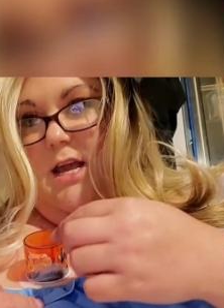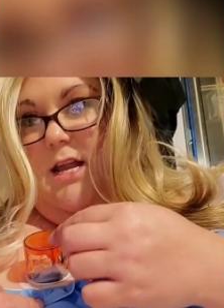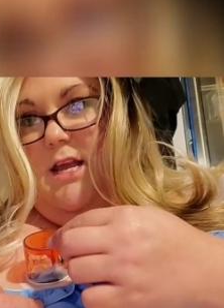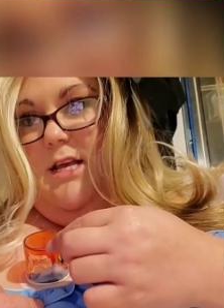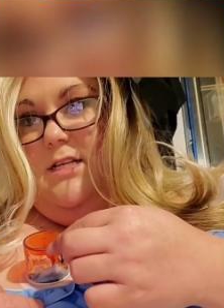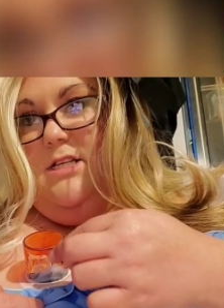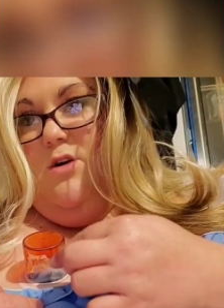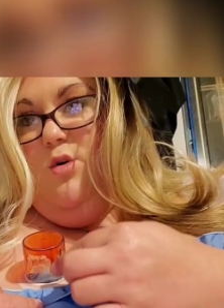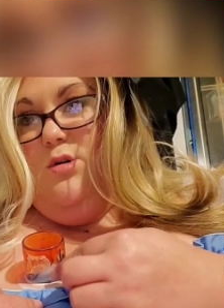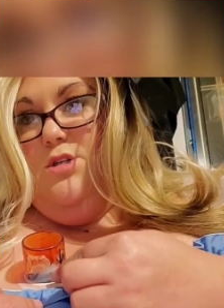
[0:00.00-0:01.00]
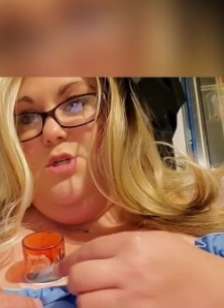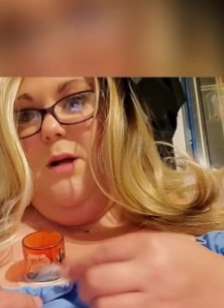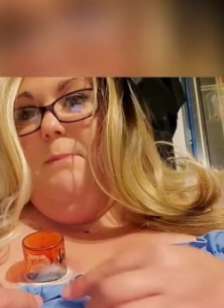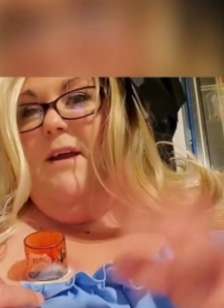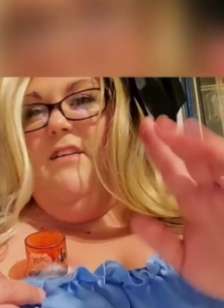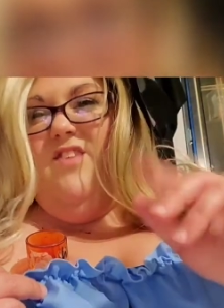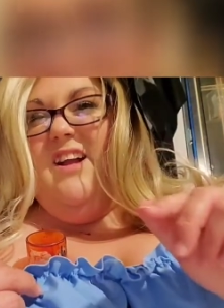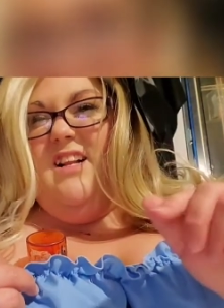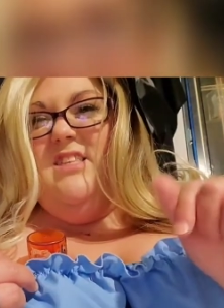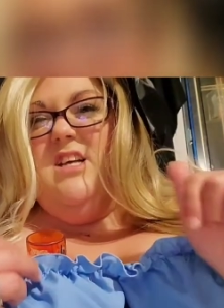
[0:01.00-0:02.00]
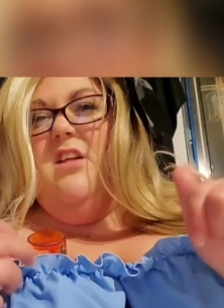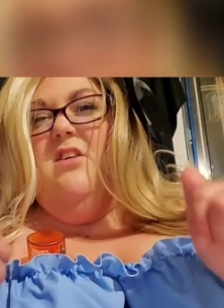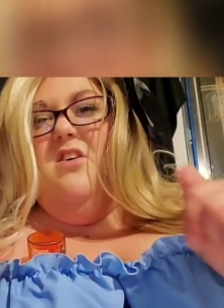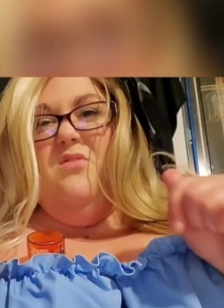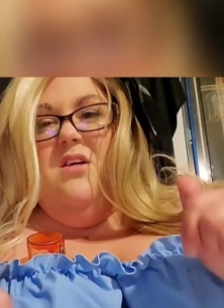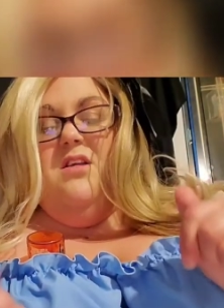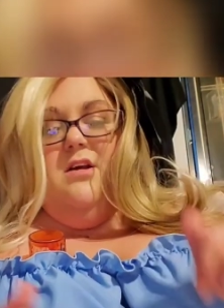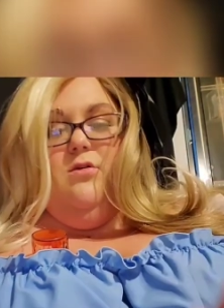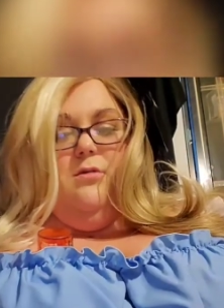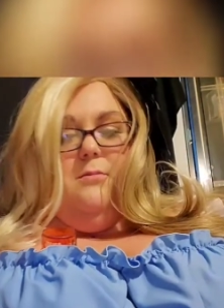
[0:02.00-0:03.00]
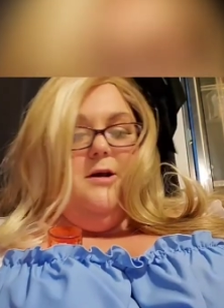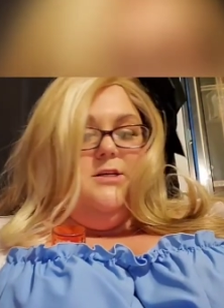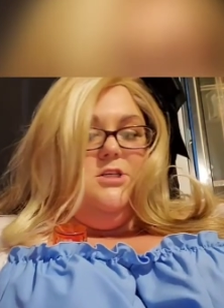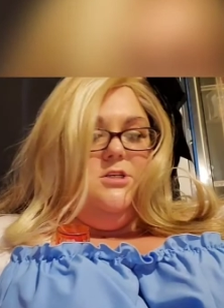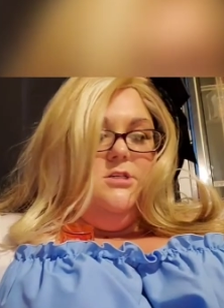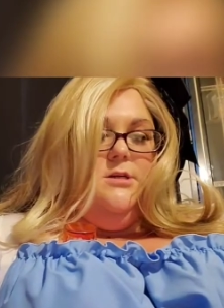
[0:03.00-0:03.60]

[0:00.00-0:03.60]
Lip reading: And it gives a cool dripping effect. It's going to look really cool in pictures.